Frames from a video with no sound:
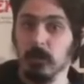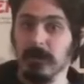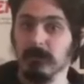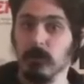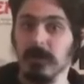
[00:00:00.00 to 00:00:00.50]

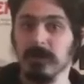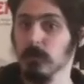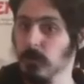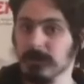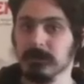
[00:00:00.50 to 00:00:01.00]
Hello everyone,
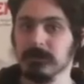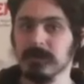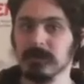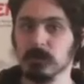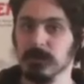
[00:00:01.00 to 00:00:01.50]
and welcome
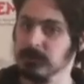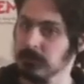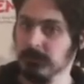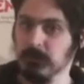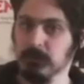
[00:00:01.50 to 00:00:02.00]
to this
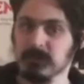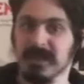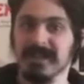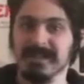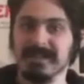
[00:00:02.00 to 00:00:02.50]
week's
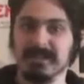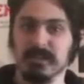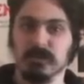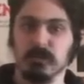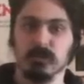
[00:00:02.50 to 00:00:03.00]
reviews.
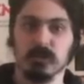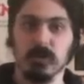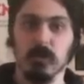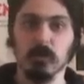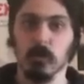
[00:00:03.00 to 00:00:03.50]
6 years
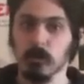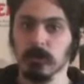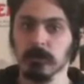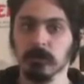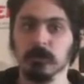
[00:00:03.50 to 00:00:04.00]
ago, the
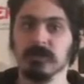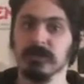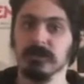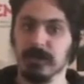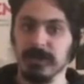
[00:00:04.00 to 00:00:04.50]
world was
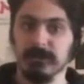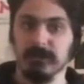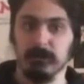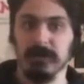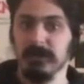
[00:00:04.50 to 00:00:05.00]

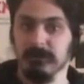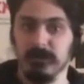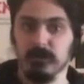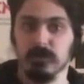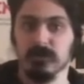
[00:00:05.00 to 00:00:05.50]
enchanted by the
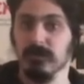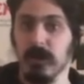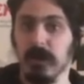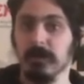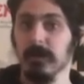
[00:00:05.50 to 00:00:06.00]
adventures
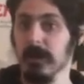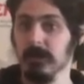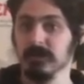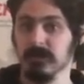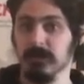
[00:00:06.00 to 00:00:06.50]
of Anna and
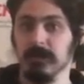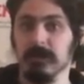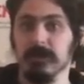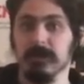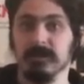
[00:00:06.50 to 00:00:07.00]
Elsa,
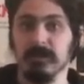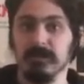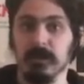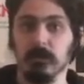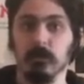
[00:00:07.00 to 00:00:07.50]
as they
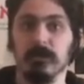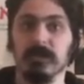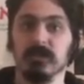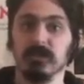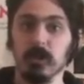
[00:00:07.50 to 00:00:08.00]
dealt with
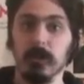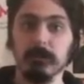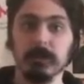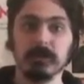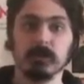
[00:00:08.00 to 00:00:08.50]
a
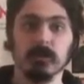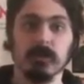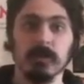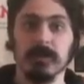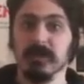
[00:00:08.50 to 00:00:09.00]
snowy
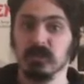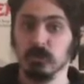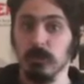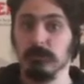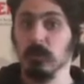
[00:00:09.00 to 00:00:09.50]
blizzard that
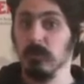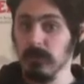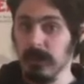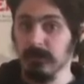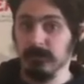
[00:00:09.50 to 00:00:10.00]
swept
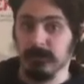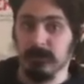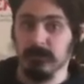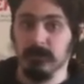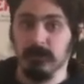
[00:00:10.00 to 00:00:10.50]
over
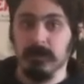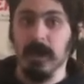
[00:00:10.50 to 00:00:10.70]
Arendelle.